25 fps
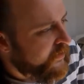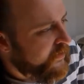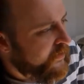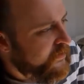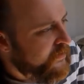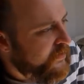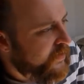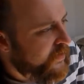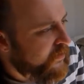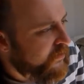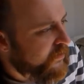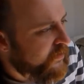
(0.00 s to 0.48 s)

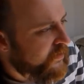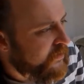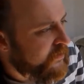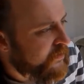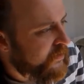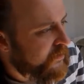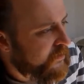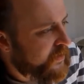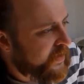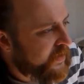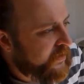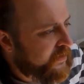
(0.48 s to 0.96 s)
So it's
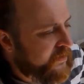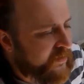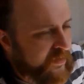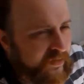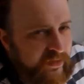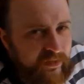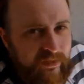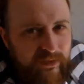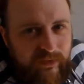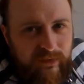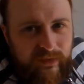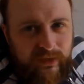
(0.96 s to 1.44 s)
not bad, I've
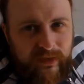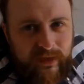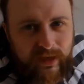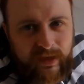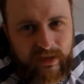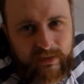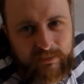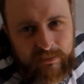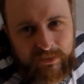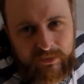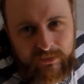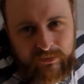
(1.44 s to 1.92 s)
got a hoodie
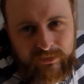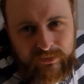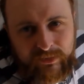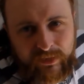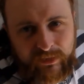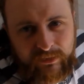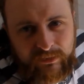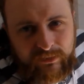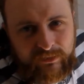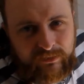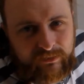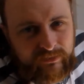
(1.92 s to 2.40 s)
and a
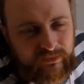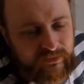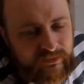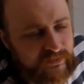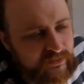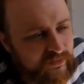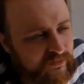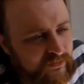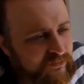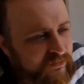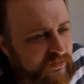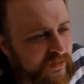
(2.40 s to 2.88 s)
poncho.
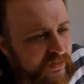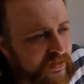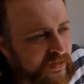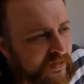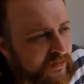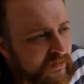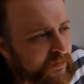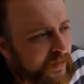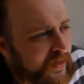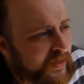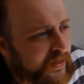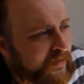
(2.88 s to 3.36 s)
It's not
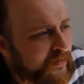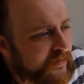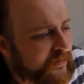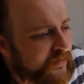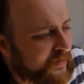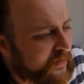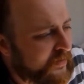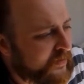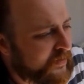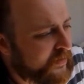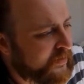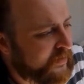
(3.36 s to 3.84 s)
really bad,
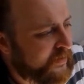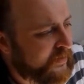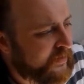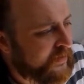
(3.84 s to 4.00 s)
is it?